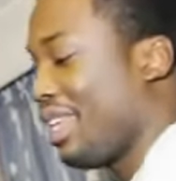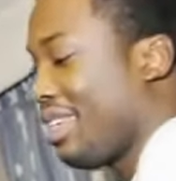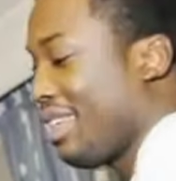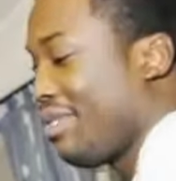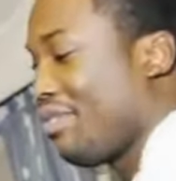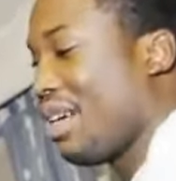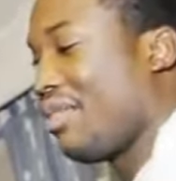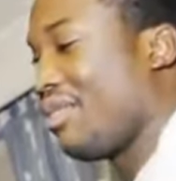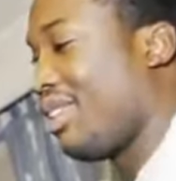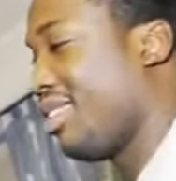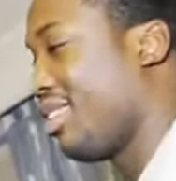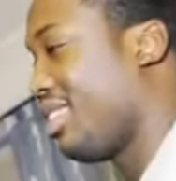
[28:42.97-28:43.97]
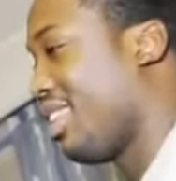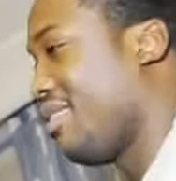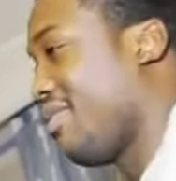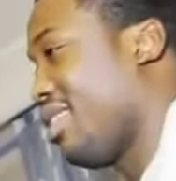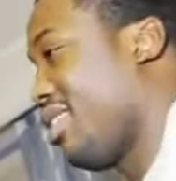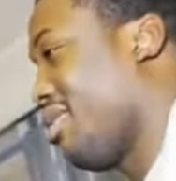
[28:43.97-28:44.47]
it ain't nothing about nothing
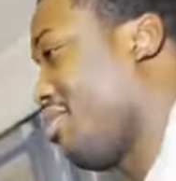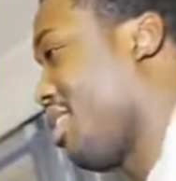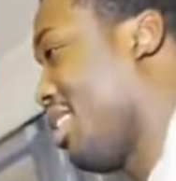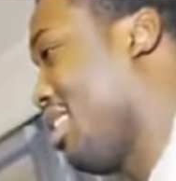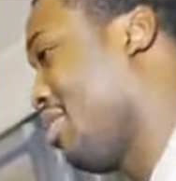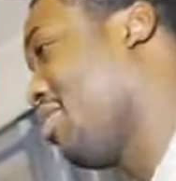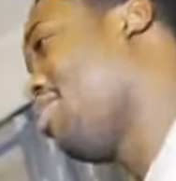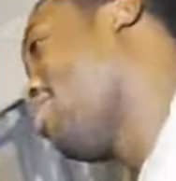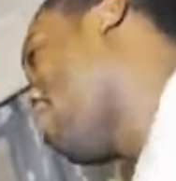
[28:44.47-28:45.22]
serious, man,